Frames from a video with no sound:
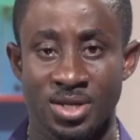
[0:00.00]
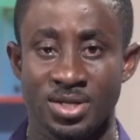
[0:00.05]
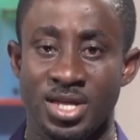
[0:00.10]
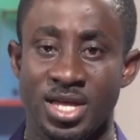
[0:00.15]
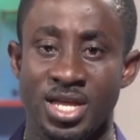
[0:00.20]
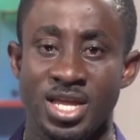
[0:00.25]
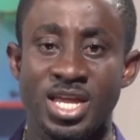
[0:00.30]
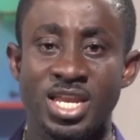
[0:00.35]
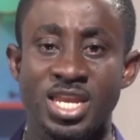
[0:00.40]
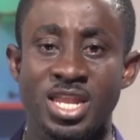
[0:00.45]

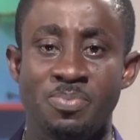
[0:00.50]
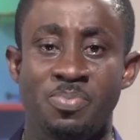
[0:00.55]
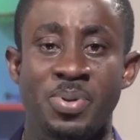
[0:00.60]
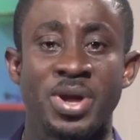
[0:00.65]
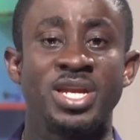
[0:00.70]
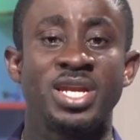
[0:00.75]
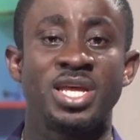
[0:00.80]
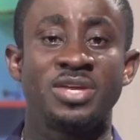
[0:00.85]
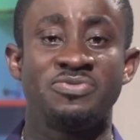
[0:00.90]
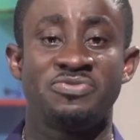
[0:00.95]
The
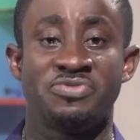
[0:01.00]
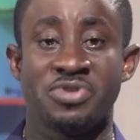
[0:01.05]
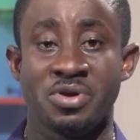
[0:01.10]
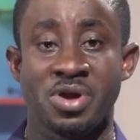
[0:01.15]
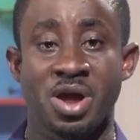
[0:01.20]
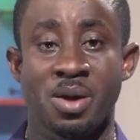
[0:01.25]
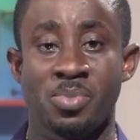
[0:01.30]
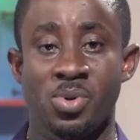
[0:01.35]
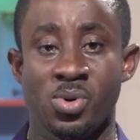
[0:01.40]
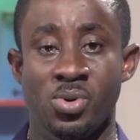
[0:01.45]
independent
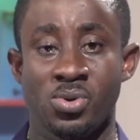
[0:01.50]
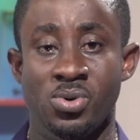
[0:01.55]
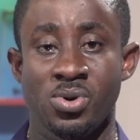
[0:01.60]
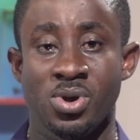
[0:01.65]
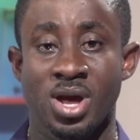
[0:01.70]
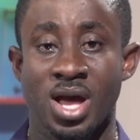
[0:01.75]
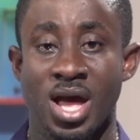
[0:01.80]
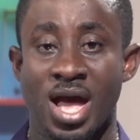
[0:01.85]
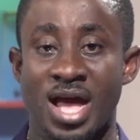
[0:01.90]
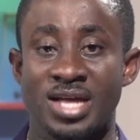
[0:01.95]
variable
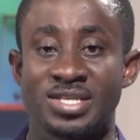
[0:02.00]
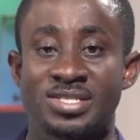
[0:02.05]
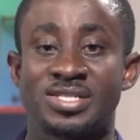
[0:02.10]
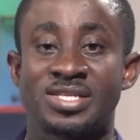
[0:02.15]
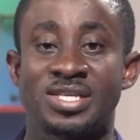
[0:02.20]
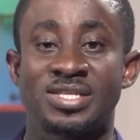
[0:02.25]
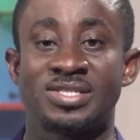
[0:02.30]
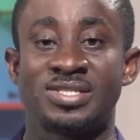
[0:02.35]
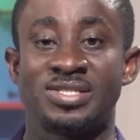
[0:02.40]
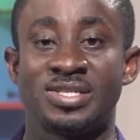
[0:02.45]

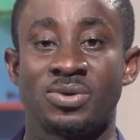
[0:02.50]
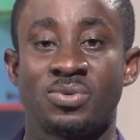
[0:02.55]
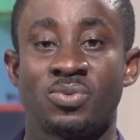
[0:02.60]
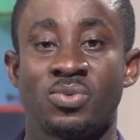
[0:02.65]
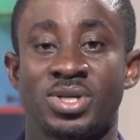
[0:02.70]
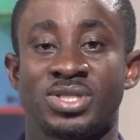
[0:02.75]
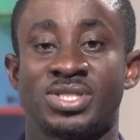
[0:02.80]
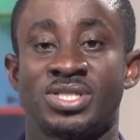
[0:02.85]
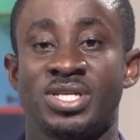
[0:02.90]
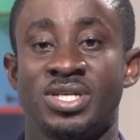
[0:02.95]
answers the
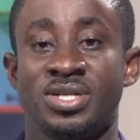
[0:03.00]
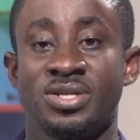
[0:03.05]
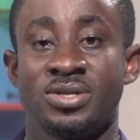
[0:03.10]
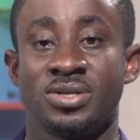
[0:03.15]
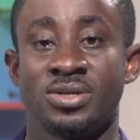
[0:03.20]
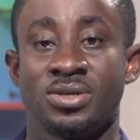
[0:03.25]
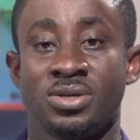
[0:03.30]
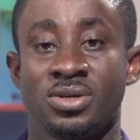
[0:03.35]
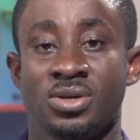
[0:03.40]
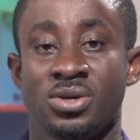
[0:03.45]
question,
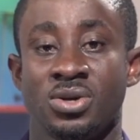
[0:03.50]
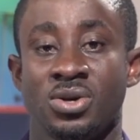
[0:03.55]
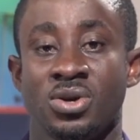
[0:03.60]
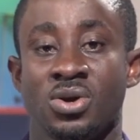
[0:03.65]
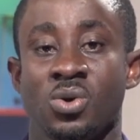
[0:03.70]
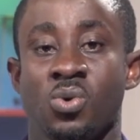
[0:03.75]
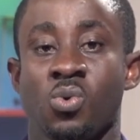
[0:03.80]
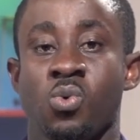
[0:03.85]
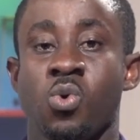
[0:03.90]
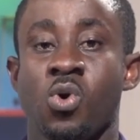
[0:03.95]

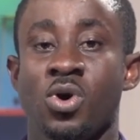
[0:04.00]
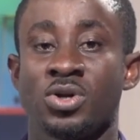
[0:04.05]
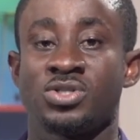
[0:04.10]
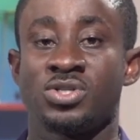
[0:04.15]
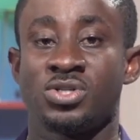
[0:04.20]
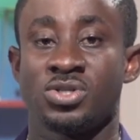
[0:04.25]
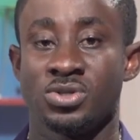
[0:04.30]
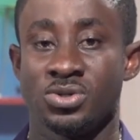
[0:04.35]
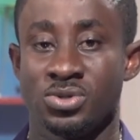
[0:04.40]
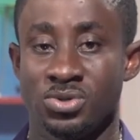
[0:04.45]

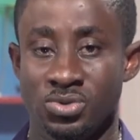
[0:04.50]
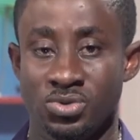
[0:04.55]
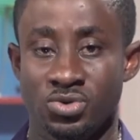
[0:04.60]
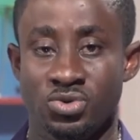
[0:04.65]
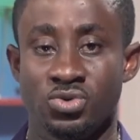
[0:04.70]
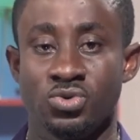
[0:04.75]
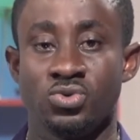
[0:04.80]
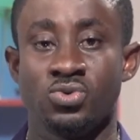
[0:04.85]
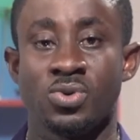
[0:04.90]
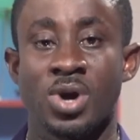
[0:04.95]
what
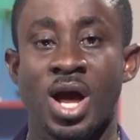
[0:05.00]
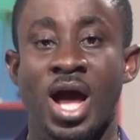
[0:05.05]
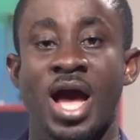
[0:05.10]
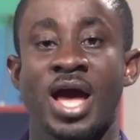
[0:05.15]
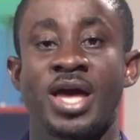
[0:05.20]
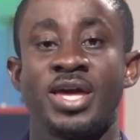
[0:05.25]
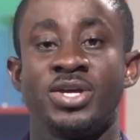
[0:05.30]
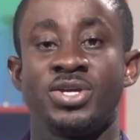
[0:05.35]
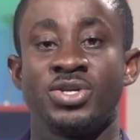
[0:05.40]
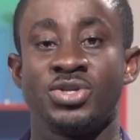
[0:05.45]
do
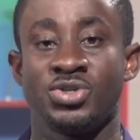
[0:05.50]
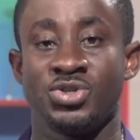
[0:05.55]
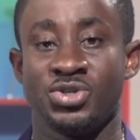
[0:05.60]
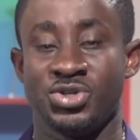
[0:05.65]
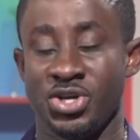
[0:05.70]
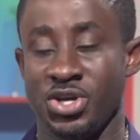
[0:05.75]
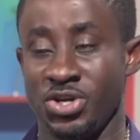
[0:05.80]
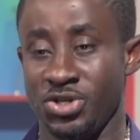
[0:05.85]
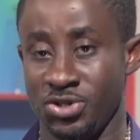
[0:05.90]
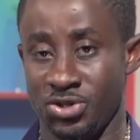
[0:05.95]
I
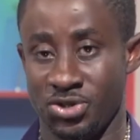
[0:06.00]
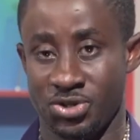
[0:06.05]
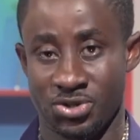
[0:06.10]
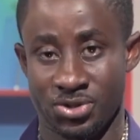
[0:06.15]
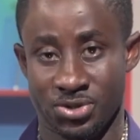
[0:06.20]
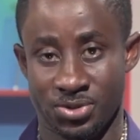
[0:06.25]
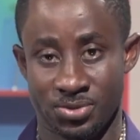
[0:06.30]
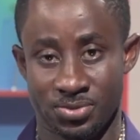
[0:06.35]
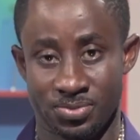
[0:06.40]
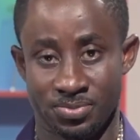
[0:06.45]
change?
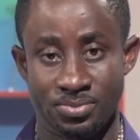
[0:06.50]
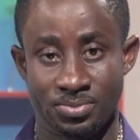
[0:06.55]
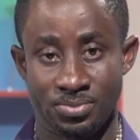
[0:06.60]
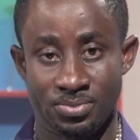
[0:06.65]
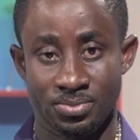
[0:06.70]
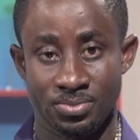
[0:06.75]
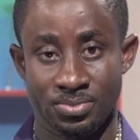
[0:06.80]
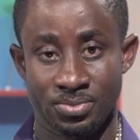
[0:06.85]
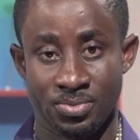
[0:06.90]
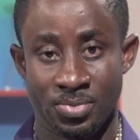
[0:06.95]

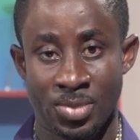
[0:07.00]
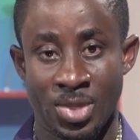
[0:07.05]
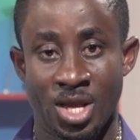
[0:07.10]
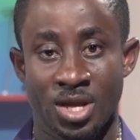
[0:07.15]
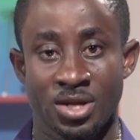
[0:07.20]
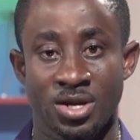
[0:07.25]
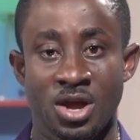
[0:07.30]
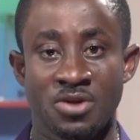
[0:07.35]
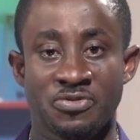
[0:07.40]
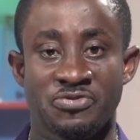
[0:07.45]

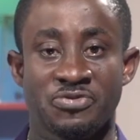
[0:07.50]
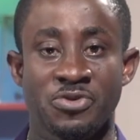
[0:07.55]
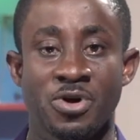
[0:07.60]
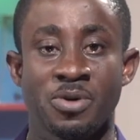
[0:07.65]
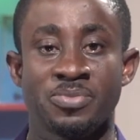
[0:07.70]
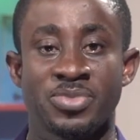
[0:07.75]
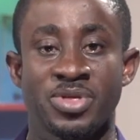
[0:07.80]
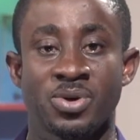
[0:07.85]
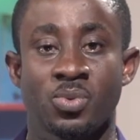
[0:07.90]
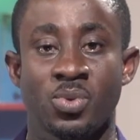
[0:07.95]
Now
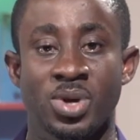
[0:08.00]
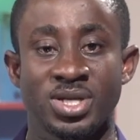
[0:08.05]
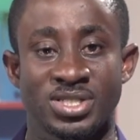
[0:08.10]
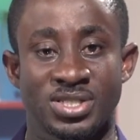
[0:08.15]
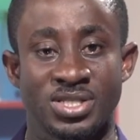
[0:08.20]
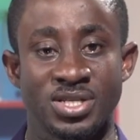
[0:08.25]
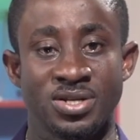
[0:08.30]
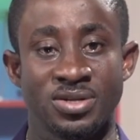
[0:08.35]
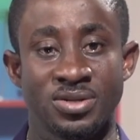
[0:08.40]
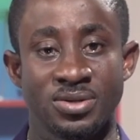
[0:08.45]
from the
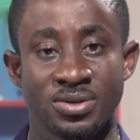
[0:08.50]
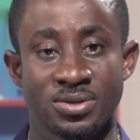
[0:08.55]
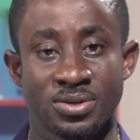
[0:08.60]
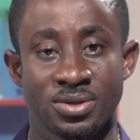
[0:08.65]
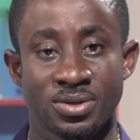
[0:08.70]
question,